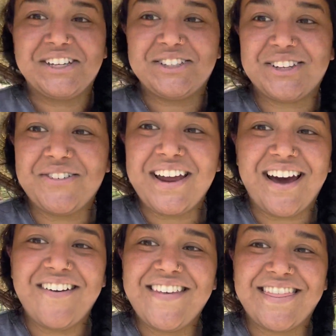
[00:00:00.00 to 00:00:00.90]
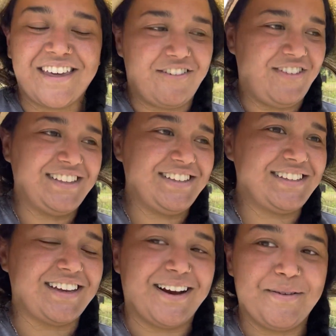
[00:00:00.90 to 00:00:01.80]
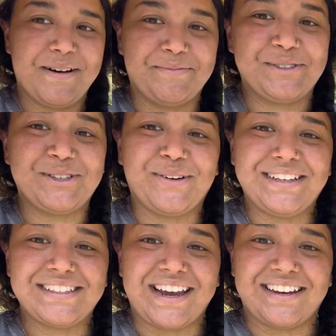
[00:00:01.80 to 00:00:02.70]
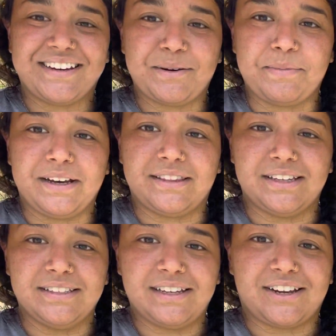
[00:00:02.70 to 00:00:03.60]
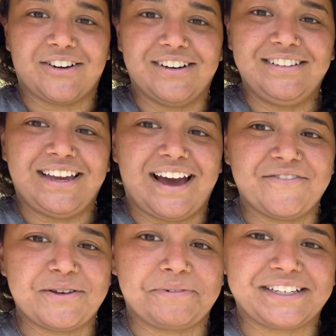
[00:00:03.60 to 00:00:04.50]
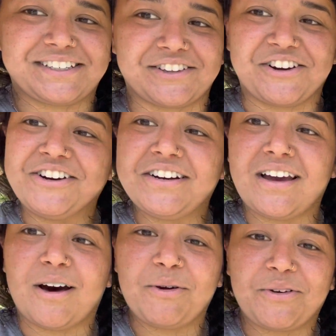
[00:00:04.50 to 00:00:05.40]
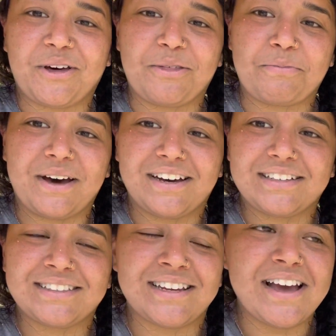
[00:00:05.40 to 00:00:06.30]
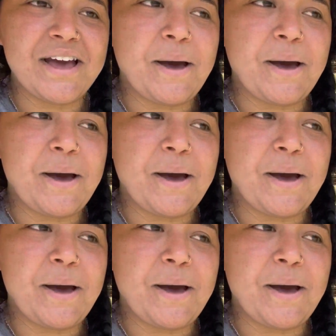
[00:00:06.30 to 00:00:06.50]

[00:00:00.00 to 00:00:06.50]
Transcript: So now the fence is set up. I'm so excited about this. I currently have them next to the garden to help me with all the bugs.